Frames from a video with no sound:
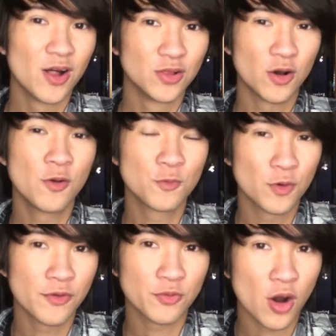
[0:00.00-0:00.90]
Lone
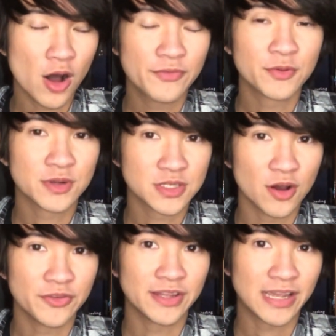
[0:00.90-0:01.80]
wolves will often
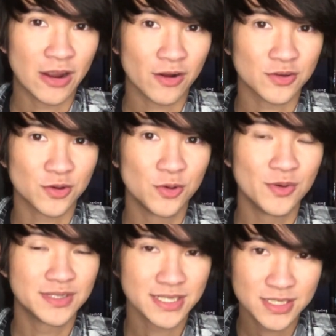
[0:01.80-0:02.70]
result in a character who
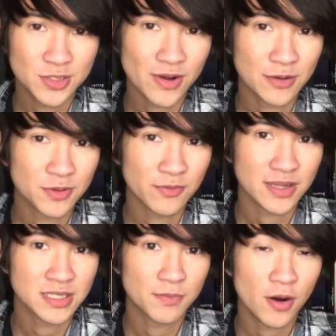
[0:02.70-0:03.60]
doesn't interact with the
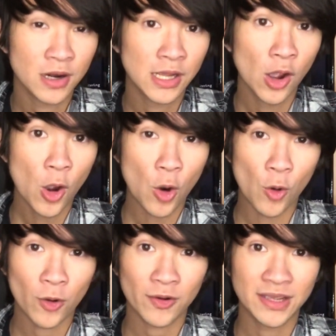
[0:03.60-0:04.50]
rest of the party,
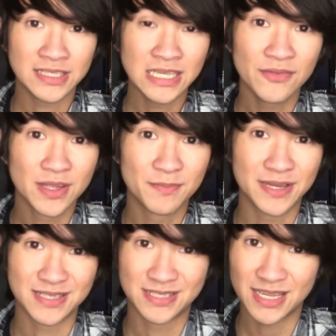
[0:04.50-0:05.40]
or is even a
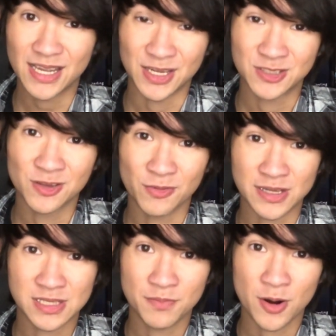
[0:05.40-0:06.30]
bit dickish to the
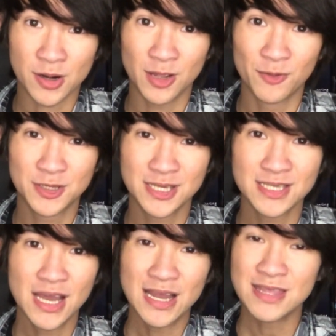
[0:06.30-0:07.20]
rest of the party, which
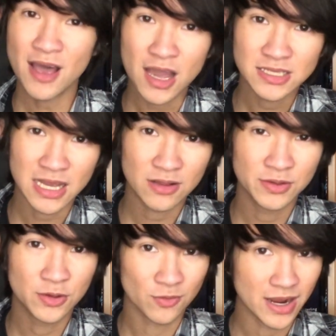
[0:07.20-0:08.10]
is not
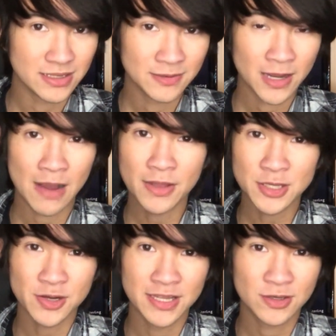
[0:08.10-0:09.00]
exactly great. I'm
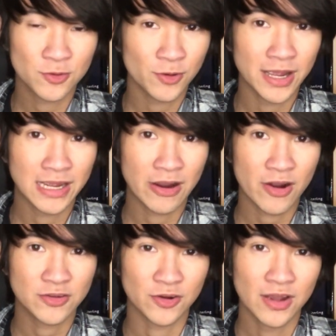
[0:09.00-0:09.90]
not trying to create a
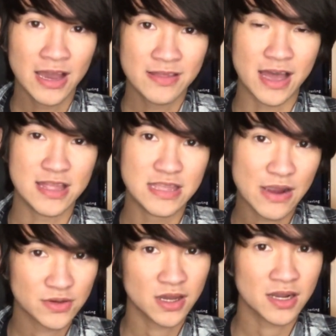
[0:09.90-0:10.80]
character that
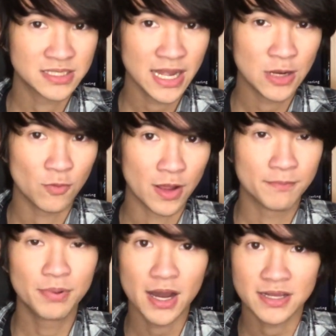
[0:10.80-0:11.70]
never talks to
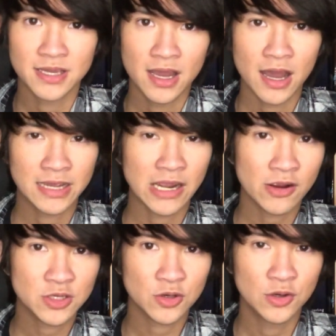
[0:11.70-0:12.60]
anyone, but a
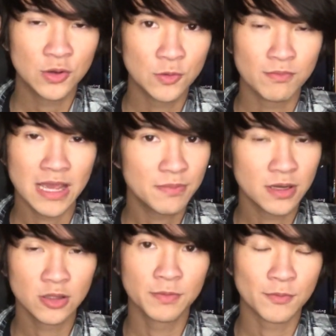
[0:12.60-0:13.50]
character who may be
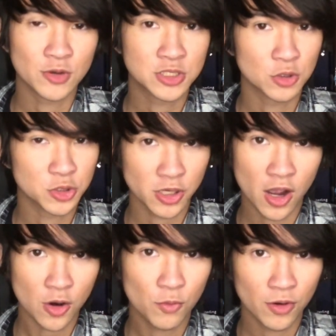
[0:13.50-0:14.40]
a little bit more socially
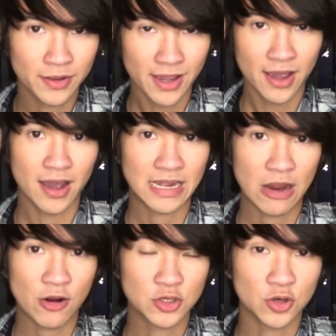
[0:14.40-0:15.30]
awkward, a
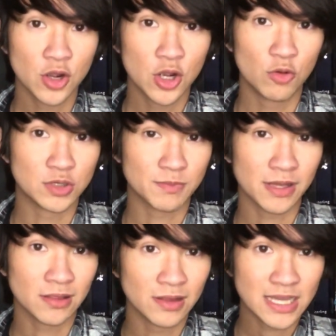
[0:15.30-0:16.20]
character who is a
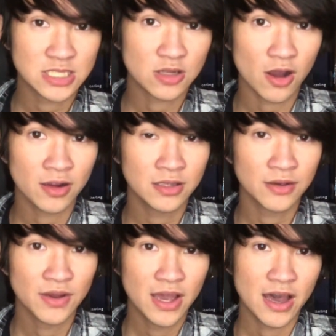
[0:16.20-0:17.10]
bit less
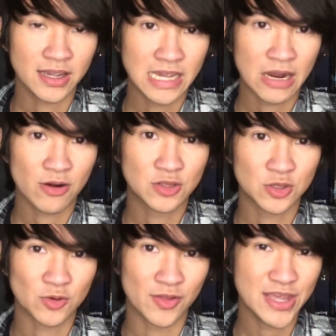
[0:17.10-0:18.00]
talkative, a
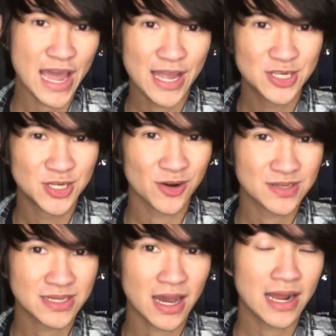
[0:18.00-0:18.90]
character on the
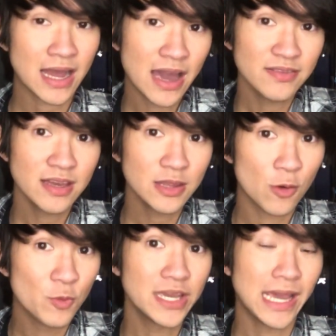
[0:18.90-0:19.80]
edgier side. I think
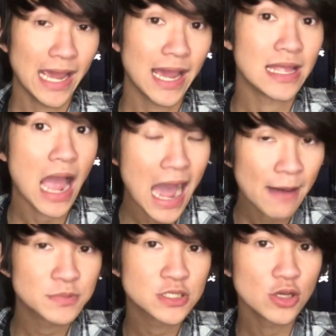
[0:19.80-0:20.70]
that we can
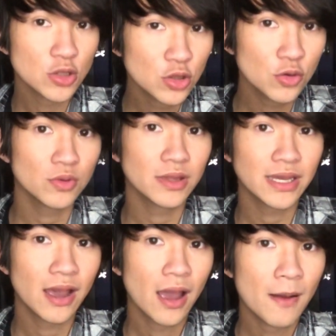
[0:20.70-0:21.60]
absolutely